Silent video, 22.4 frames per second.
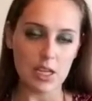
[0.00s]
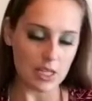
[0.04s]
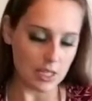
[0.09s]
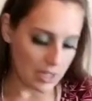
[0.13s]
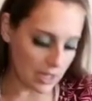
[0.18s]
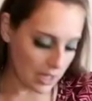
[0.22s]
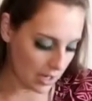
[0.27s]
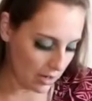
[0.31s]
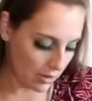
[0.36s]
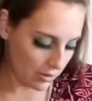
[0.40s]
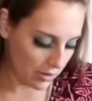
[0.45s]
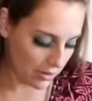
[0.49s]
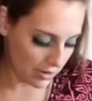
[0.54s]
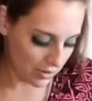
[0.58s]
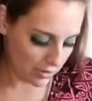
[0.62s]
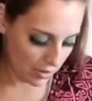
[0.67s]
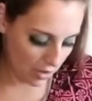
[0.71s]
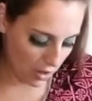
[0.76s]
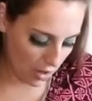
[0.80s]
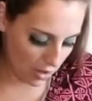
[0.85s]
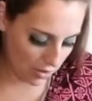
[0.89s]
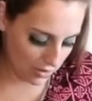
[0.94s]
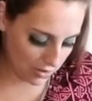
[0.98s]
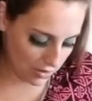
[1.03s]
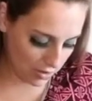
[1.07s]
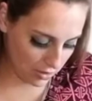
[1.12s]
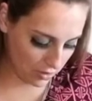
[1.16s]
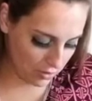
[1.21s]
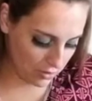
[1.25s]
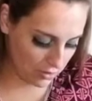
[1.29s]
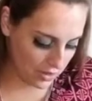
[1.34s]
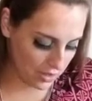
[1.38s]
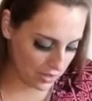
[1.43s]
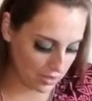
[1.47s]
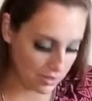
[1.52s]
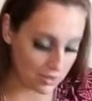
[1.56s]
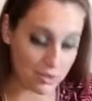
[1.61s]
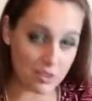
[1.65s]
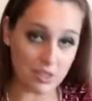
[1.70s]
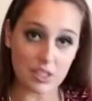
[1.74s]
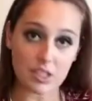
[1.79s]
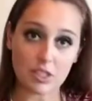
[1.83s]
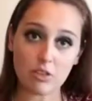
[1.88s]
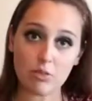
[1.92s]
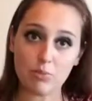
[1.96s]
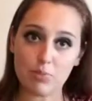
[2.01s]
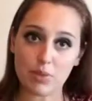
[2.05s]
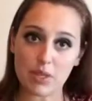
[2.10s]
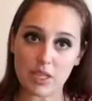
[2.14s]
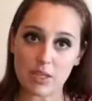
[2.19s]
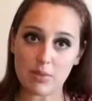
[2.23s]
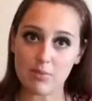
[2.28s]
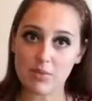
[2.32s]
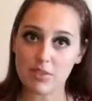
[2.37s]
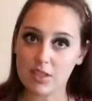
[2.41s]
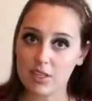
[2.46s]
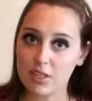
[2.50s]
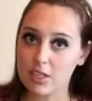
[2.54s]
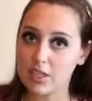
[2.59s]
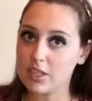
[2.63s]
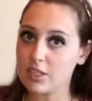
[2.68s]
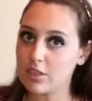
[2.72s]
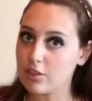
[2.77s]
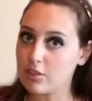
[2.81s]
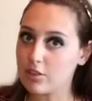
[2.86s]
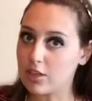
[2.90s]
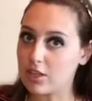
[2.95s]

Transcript: Now, there's also these steel beams in here